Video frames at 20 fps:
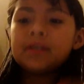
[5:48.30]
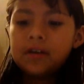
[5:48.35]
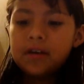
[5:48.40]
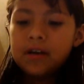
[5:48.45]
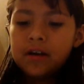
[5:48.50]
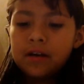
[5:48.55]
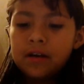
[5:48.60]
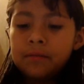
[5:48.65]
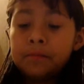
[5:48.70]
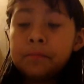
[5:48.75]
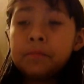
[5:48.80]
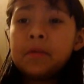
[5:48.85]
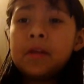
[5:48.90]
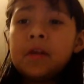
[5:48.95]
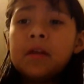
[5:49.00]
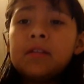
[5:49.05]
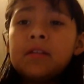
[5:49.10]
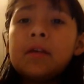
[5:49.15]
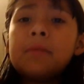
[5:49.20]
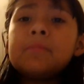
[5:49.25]
Um,
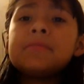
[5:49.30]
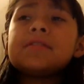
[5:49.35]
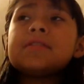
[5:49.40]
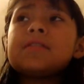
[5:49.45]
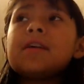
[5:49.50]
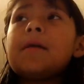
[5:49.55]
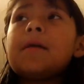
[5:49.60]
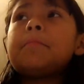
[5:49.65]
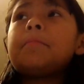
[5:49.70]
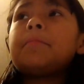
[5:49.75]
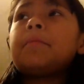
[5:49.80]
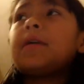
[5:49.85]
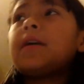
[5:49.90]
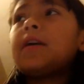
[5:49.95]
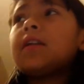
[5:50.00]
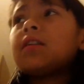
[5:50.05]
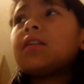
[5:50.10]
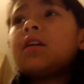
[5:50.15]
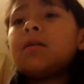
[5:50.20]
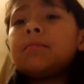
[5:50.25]
thumbs this up
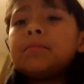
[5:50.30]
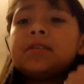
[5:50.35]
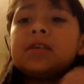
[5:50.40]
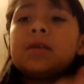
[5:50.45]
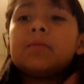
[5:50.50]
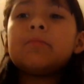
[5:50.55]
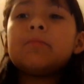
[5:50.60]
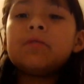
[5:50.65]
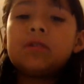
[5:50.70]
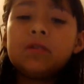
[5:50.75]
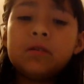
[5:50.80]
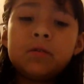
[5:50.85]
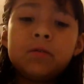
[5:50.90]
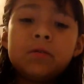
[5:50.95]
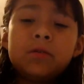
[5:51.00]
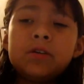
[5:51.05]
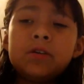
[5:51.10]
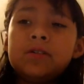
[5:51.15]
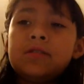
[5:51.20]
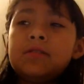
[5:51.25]
and comment down below
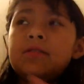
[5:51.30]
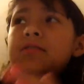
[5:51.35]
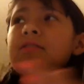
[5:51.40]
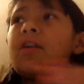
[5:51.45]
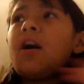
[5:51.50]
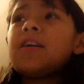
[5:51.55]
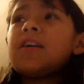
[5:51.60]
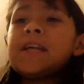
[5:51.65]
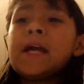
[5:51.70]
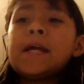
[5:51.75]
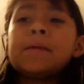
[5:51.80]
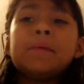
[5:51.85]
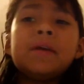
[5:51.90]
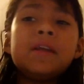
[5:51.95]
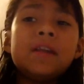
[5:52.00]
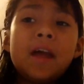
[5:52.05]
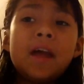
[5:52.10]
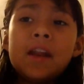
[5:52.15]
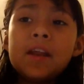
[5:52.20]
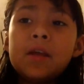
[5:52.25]
or contact me
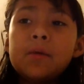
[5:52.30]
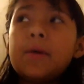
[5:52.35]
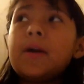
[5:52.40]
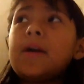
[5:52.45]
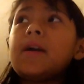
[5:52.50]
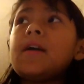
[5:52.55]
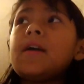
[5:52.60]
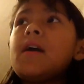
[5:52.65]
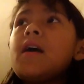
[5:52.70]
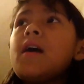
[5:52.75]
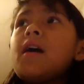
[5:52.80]
in any way.